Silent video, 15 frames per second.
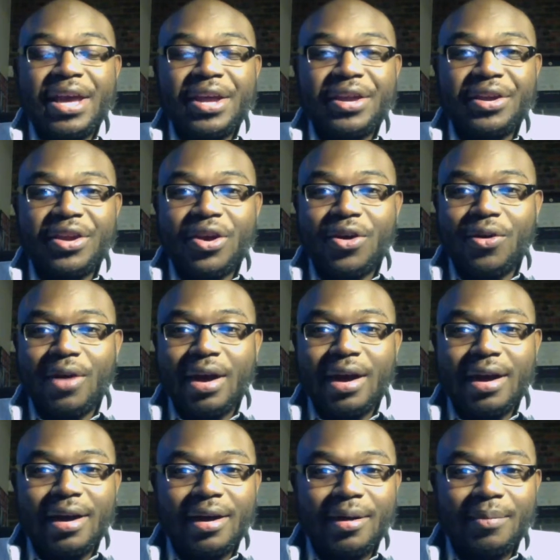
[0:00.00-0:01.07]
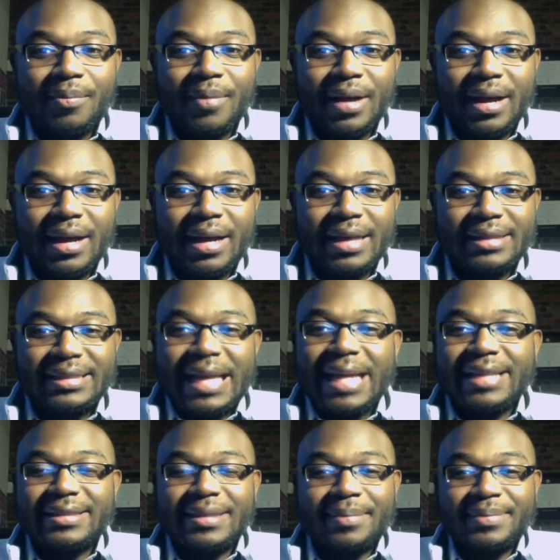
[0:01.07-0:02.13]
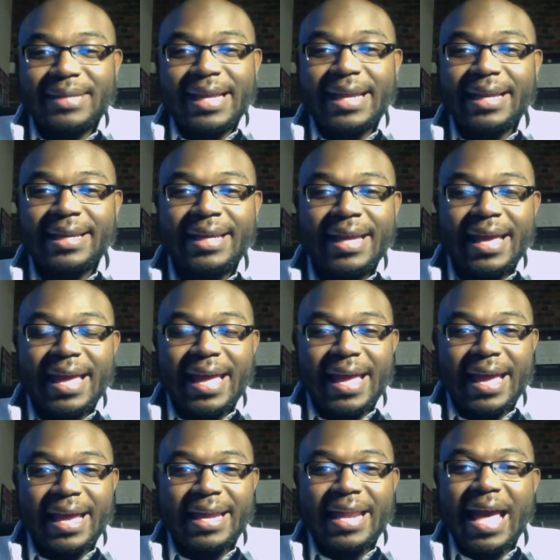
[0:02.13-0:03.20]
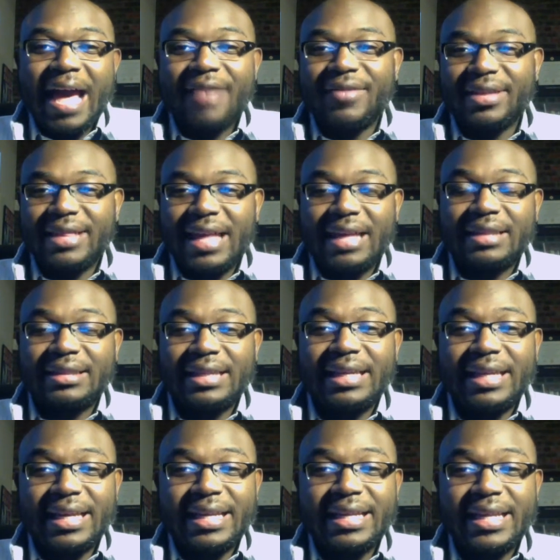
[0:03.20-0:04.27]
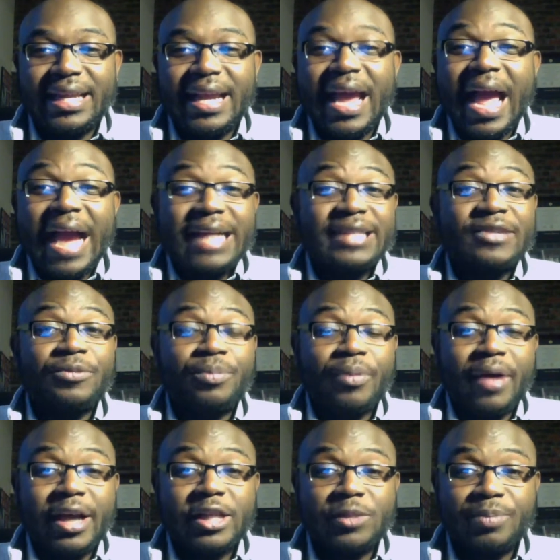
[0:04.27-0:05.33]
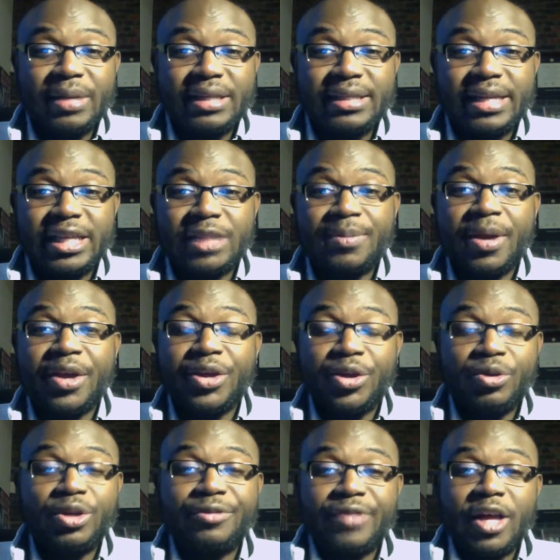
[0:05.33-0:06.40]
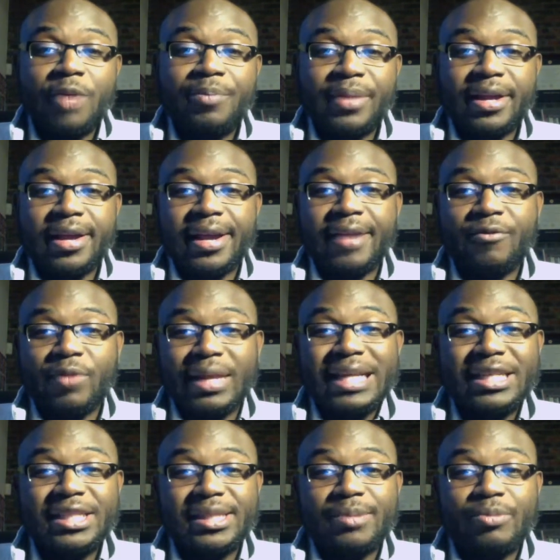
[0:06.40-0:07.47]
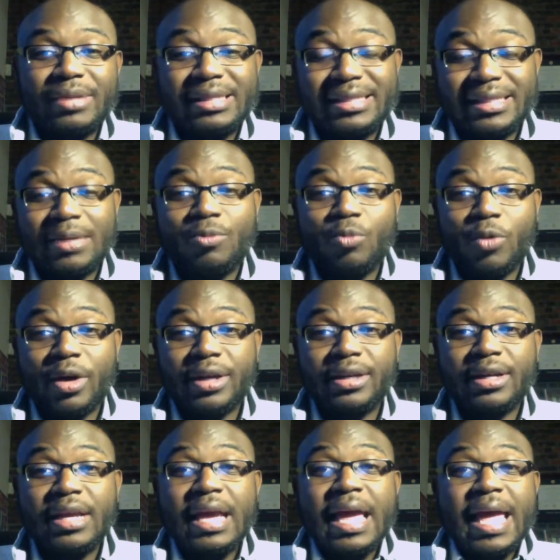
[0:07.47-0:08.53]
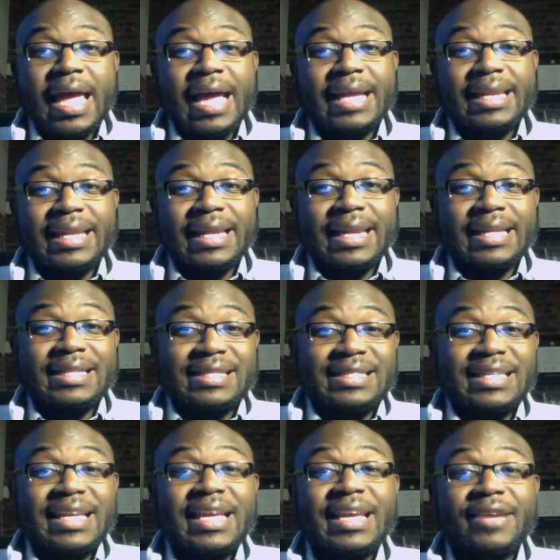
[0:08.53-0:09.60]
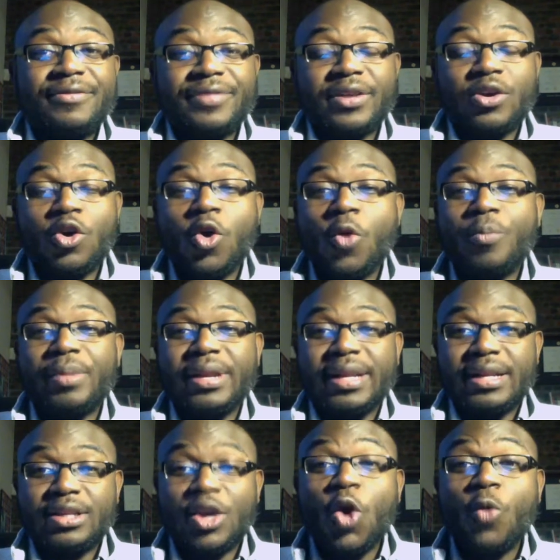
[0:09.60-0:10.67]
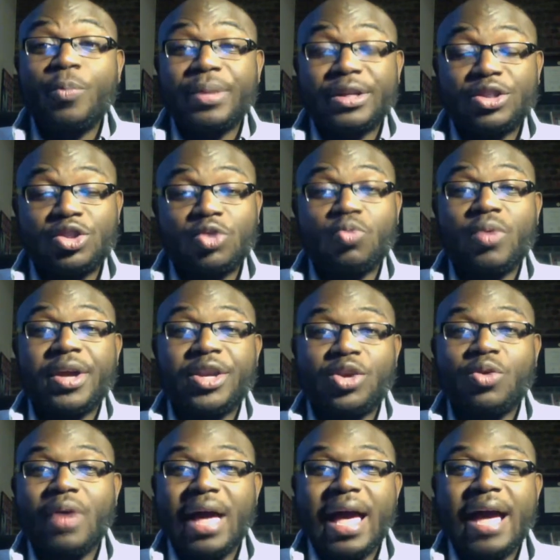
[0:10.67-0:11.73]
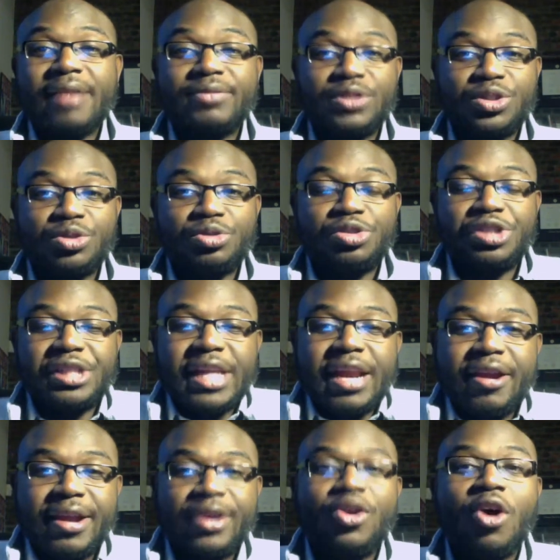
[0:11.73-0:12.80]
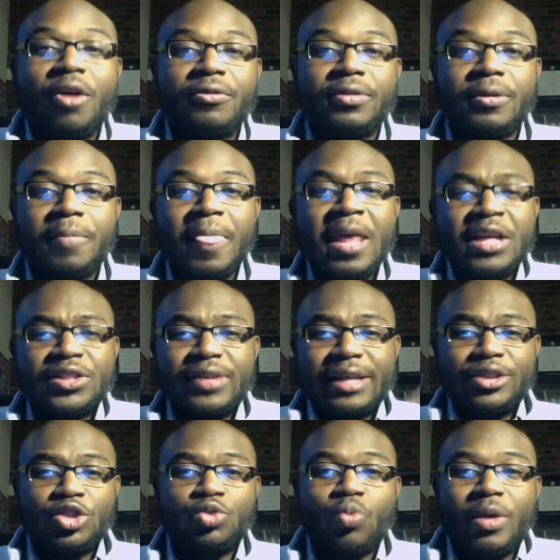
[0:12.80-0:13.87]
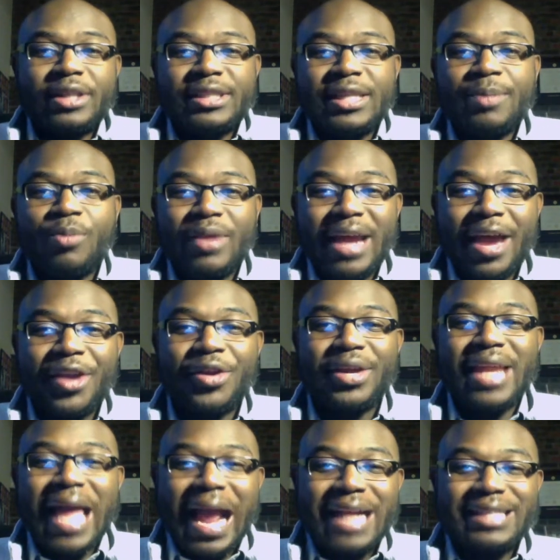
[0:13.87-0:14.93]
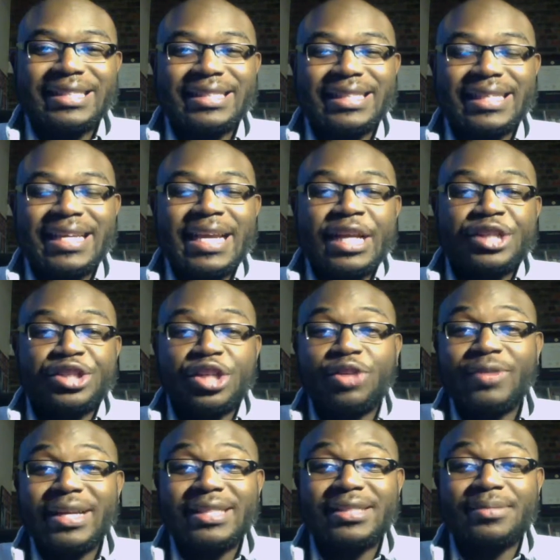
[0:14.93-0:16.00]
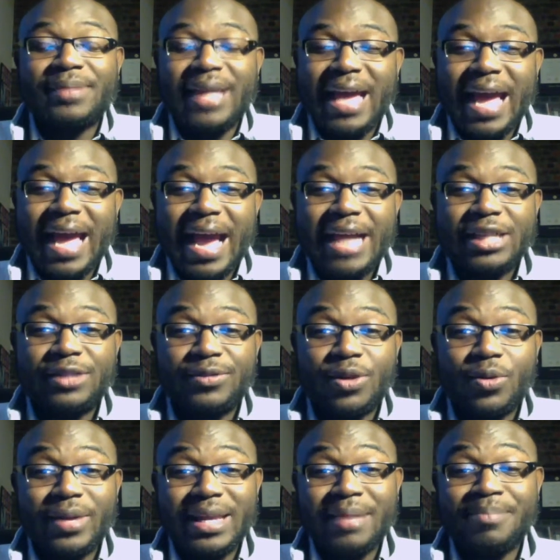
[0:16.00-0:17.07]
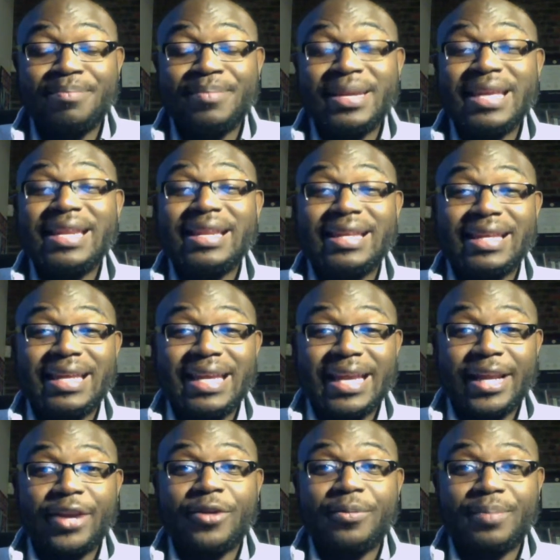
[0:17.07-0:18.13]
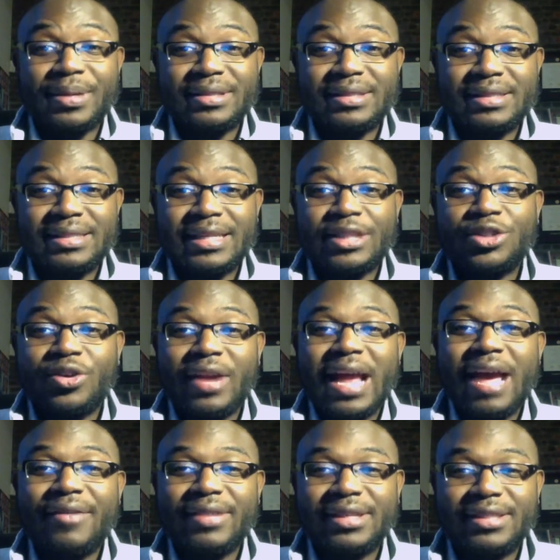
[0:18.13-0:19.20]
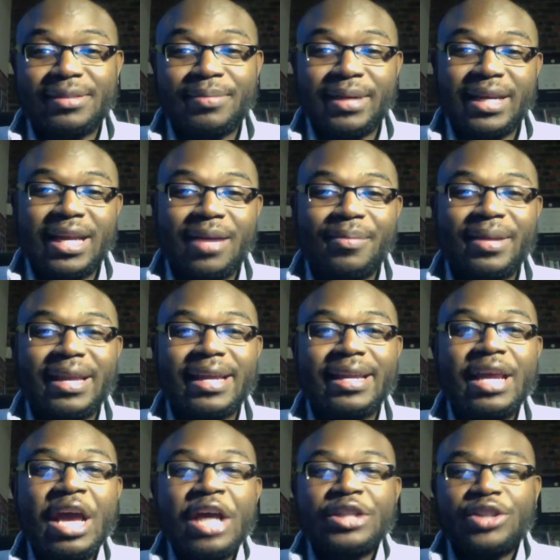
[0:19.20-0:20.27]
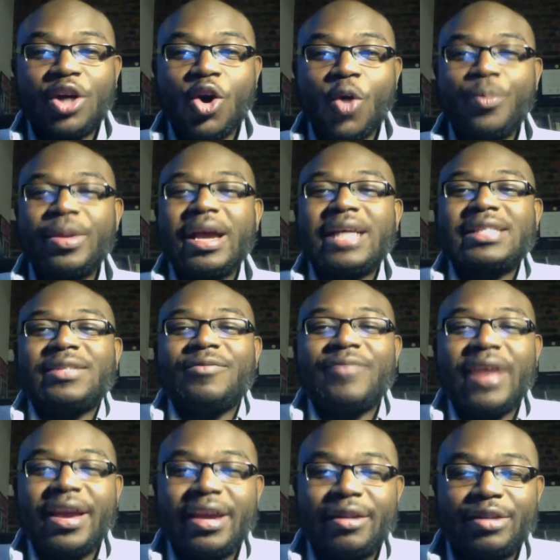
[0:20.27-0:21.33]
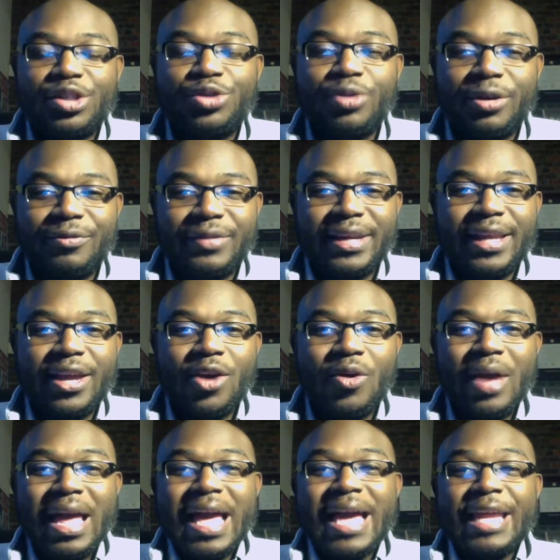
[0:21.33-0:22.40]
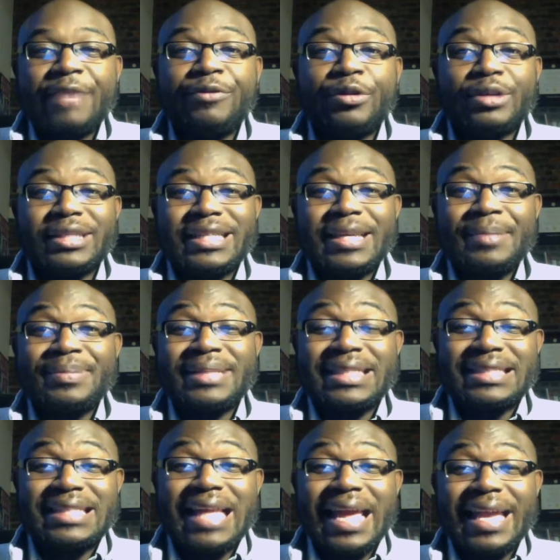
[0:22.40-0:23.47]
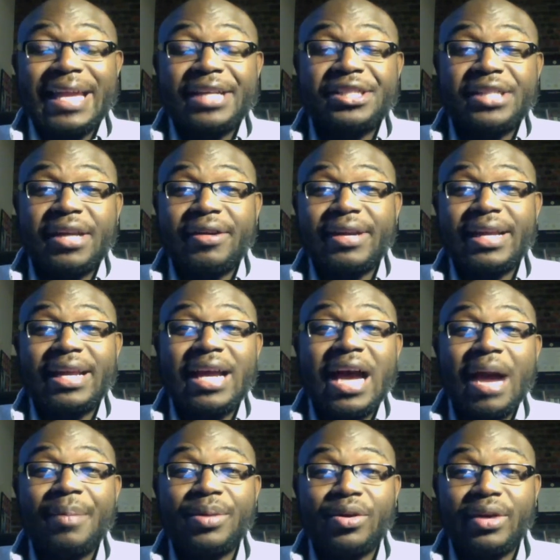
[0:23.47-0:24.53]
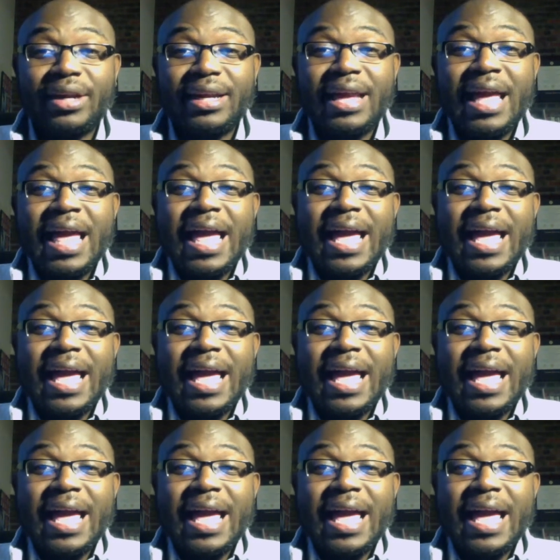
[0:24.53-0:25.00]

you know um, a status update and having that link in there. Active prospecting is about you developing a relationship with someone and then seeing if they're open and open to what you have to share and offer. So that's just one tip on how you can actually generate some cash flow immediately in your business and start having some money coming in. So I hope you got some value out of the short video. And if you did, please like it, share it, and comment on it.